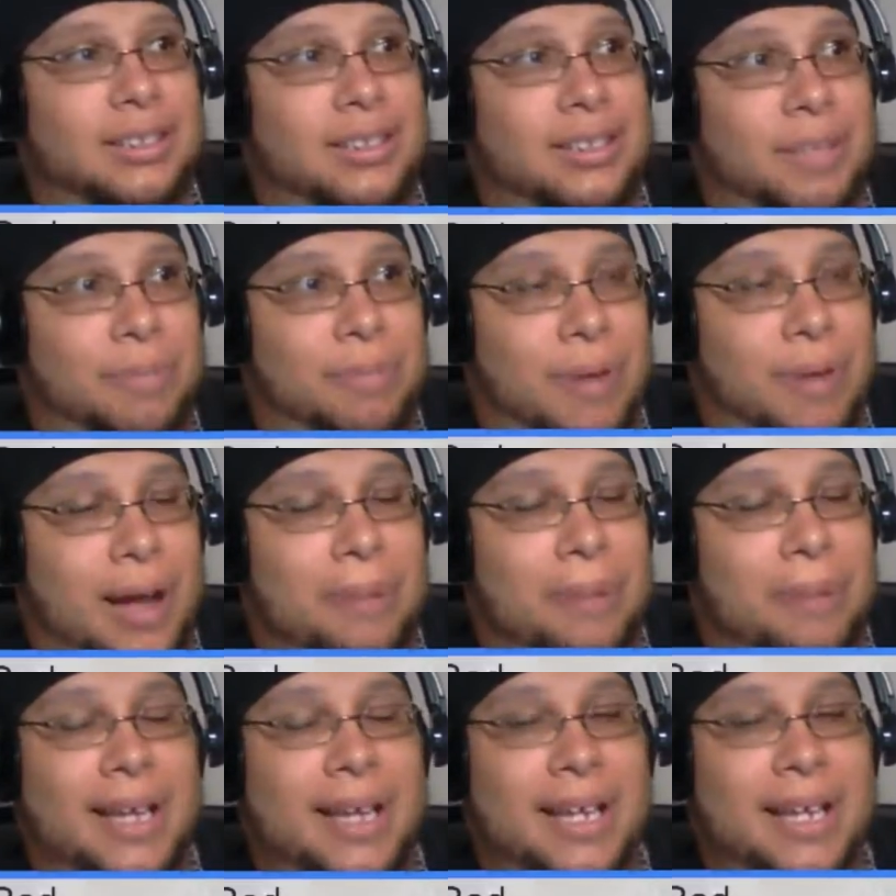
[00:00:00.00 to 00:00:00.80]
it
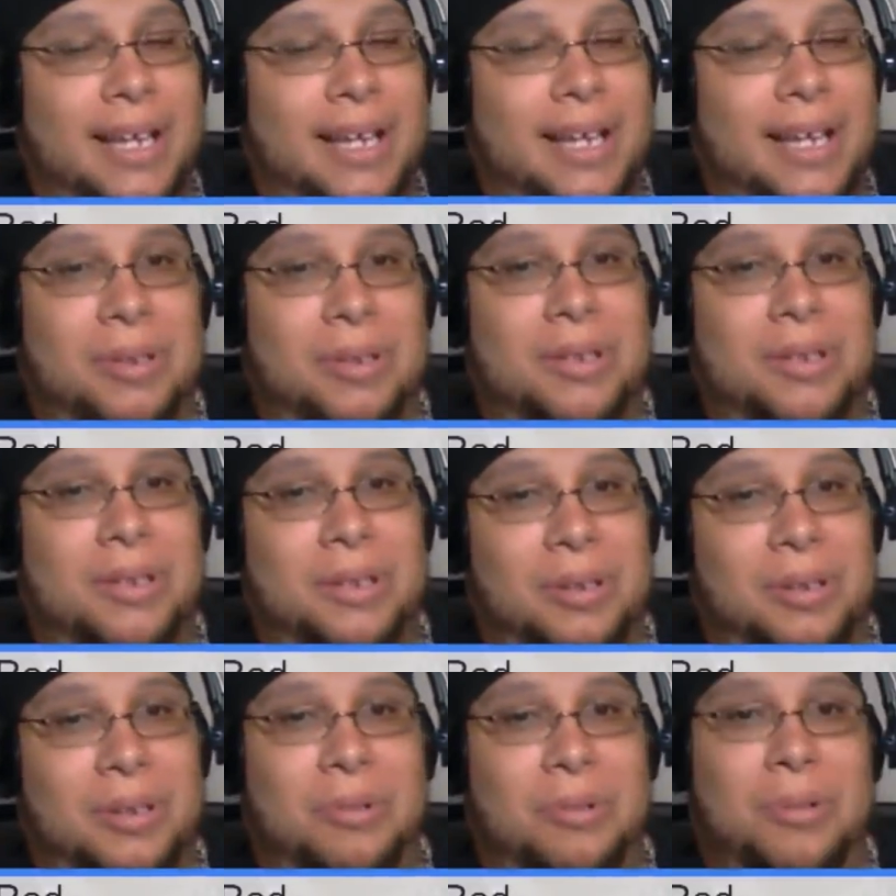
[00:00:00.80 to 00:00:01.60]
probably has something to
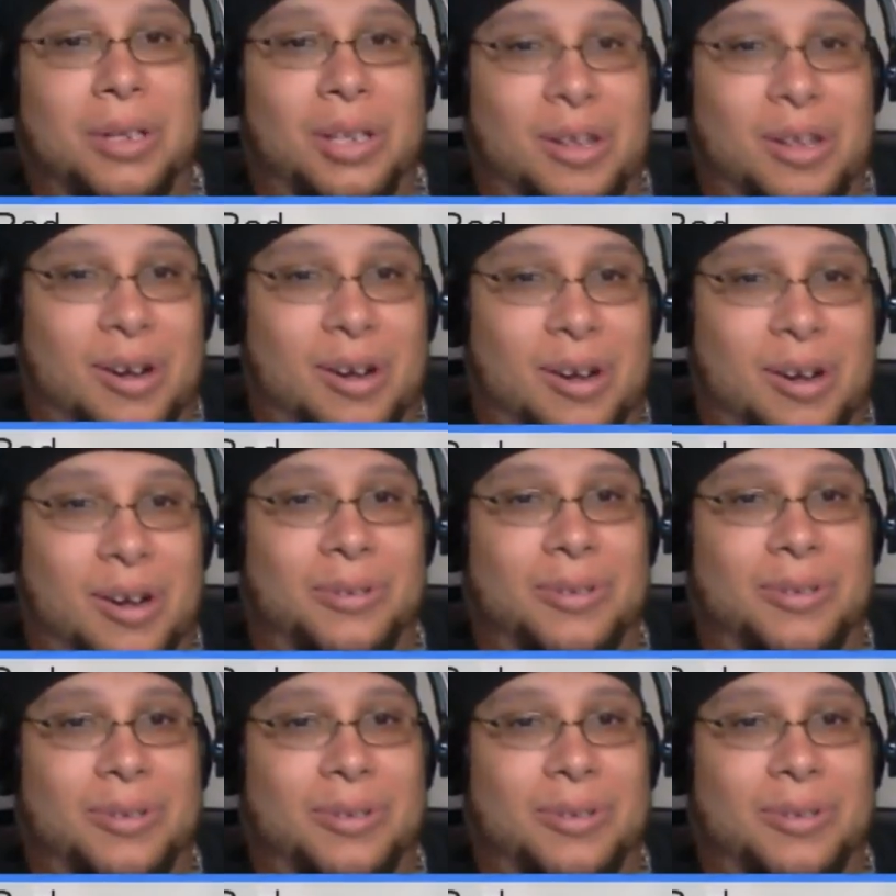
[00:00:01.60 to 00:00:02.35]
do with Arnold.